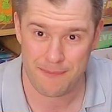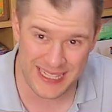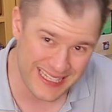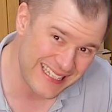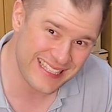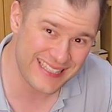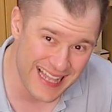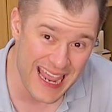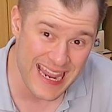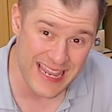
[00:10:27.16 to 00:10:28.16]
But at the end of the
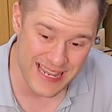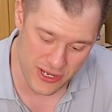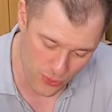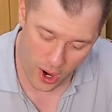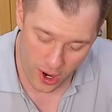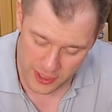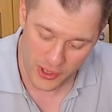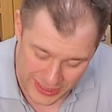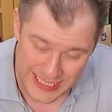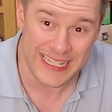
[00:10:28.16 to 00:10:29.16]
day, you are
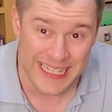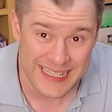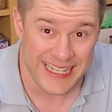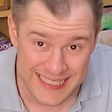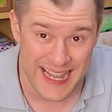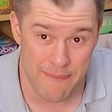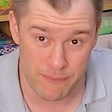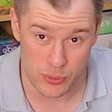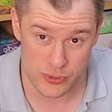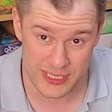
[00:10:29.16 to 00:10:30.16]
going to need these
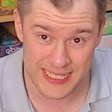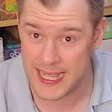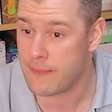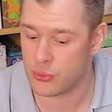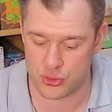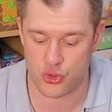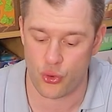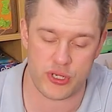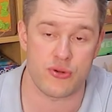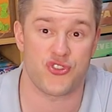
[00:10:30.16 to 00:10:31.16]
temples. These temples
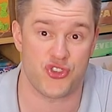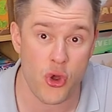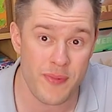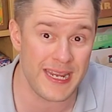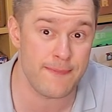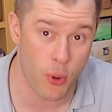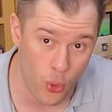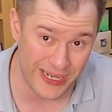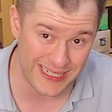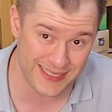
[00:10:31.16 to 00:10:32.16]
score you so many
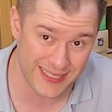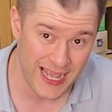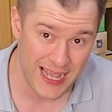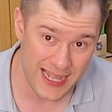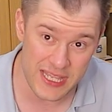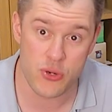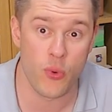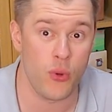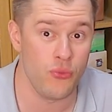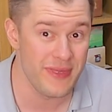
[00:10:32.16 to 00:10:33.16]
points that you
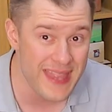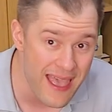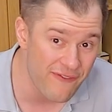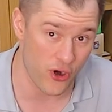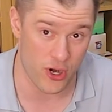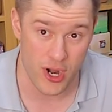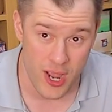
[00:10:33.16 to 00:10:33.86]
will never